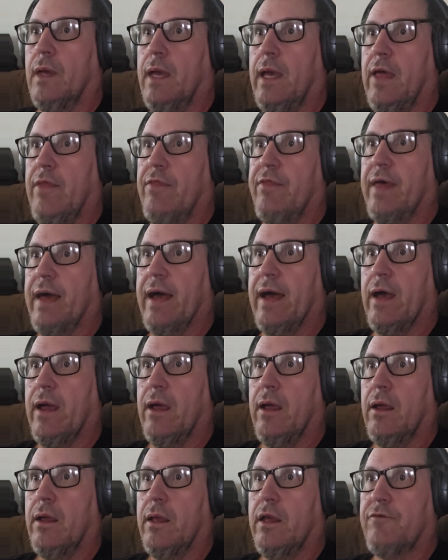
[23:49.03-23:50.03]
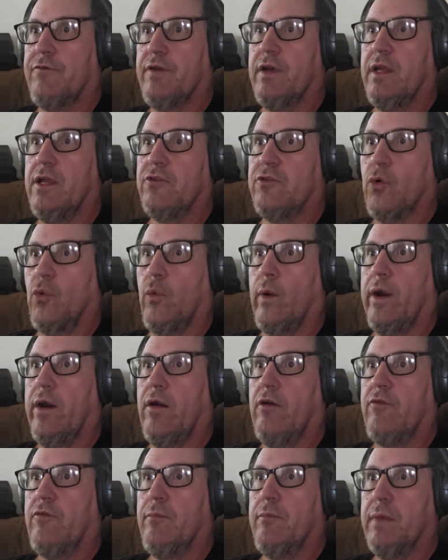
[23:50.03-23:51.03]
And that if it is
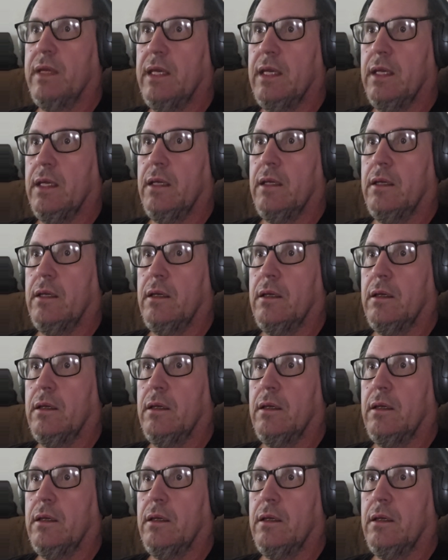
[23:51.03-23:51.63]
aware of me,